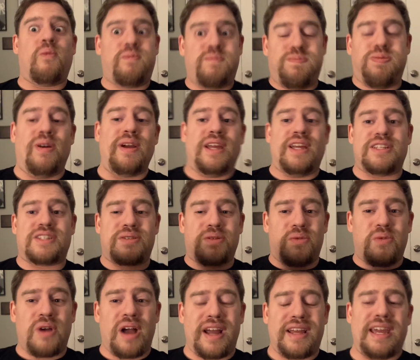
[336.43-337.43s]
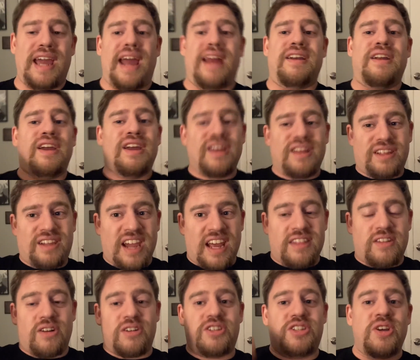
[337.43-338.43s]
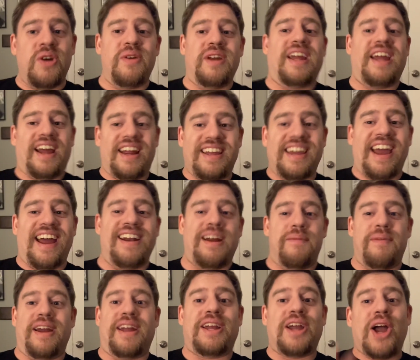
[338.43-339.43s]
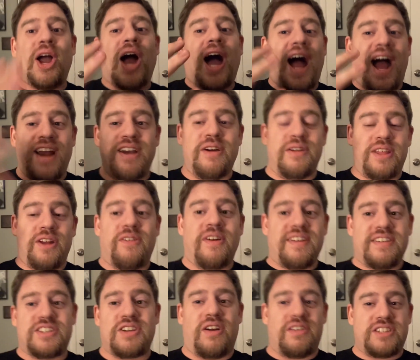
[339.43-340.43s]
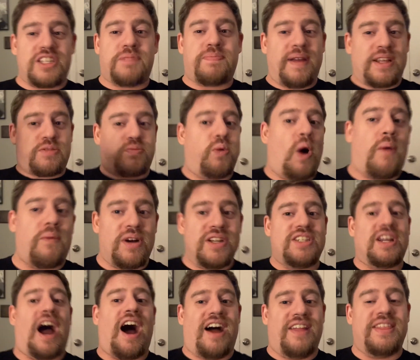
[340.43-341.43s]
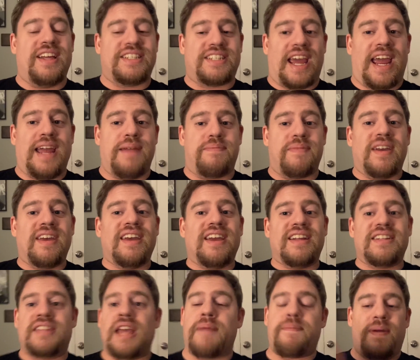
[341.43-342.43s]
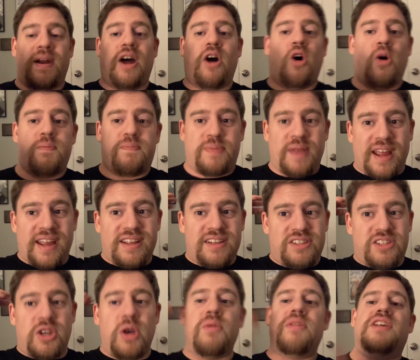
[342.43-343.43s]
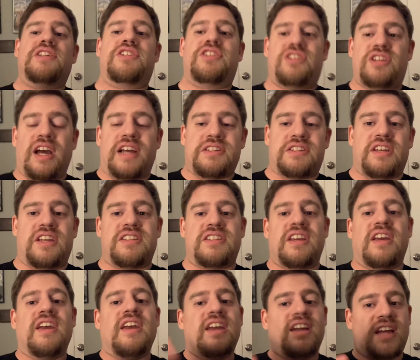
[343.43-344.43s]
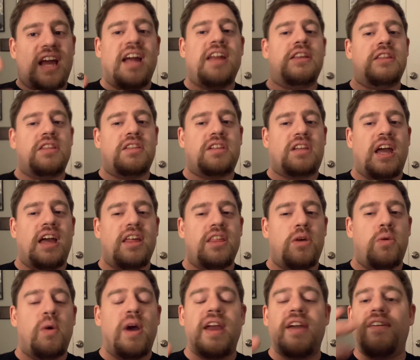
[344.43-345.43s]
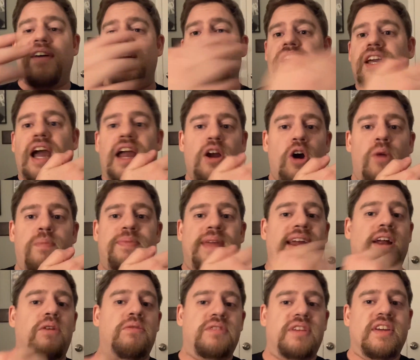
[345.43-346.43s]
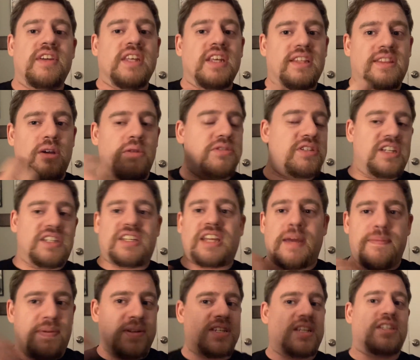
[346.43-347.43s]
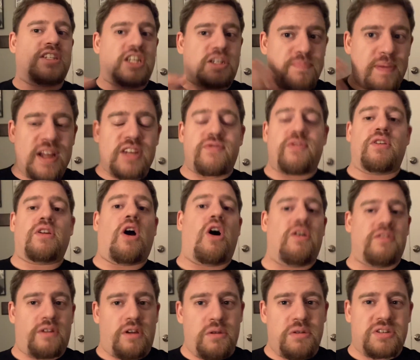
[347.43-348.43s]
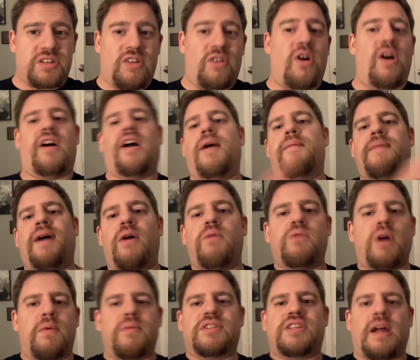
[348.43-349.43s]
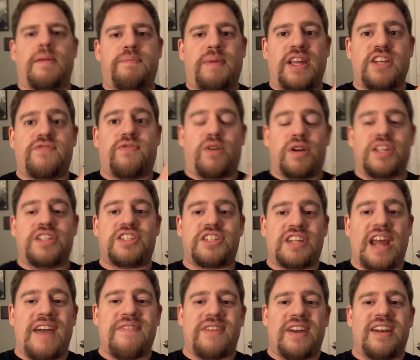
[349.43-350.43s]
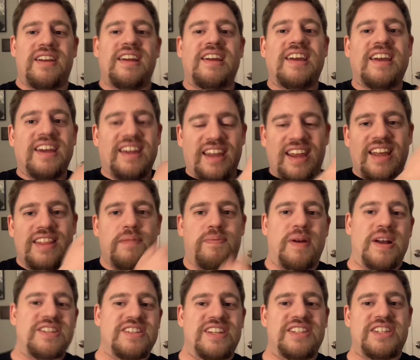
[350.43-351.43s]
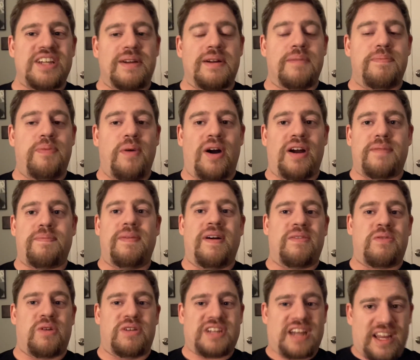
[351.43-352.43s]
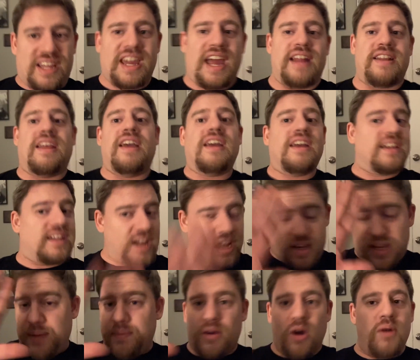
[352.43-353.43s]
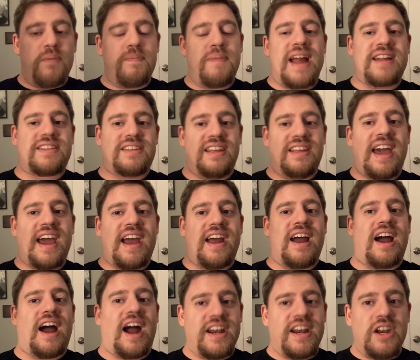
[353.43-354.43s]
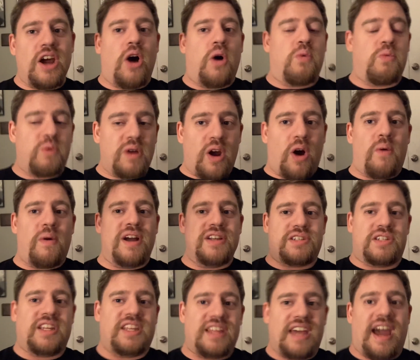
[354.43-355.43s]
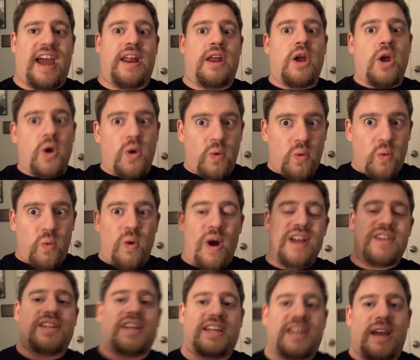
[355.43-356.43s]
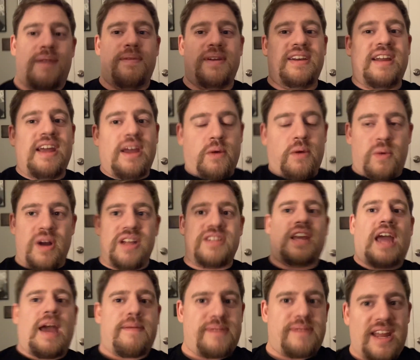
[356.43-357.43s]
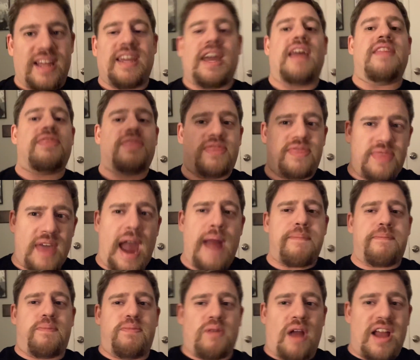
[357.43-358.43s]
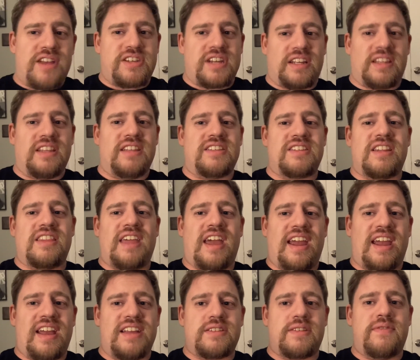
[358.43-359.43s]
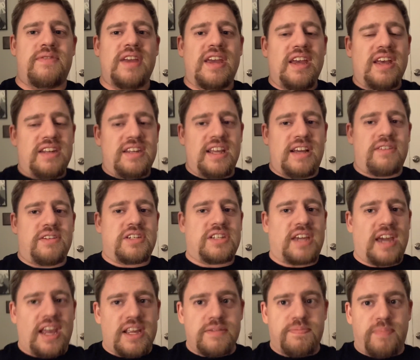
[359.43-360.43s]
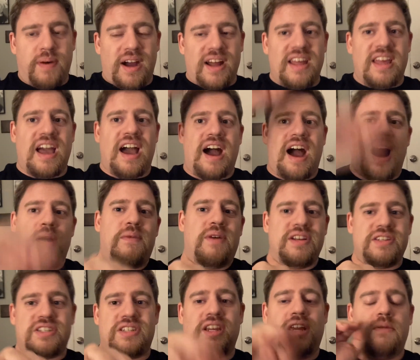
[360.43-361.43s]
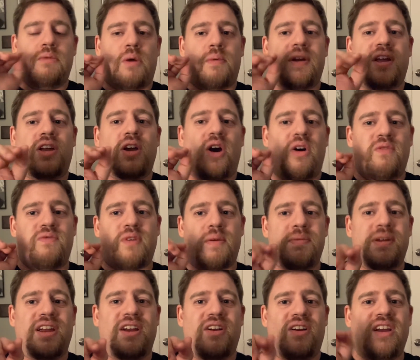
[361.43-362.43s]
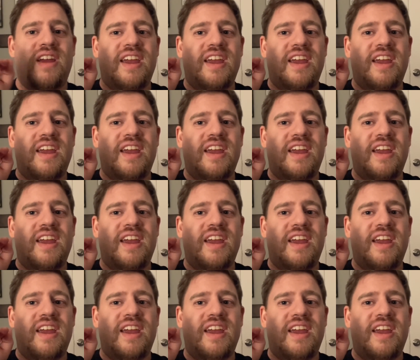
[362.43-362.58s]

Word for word: please, again, Again, they're doing it again. I'm like, I know they're doing us all in suspense. What was on the tape? Tape, but I hope they do this justice, kind of, kind of the way. Like, I hope they don't don't just keep us in suspense for oh, oh so long about what was on page 47 in the president's secret book. But of course, again, yeah, I keep going back to that. I know we all want to see that. When's it coming? When's it happen? Again, that project is in the hands of Nicolas Cage, but I want to see where we go from here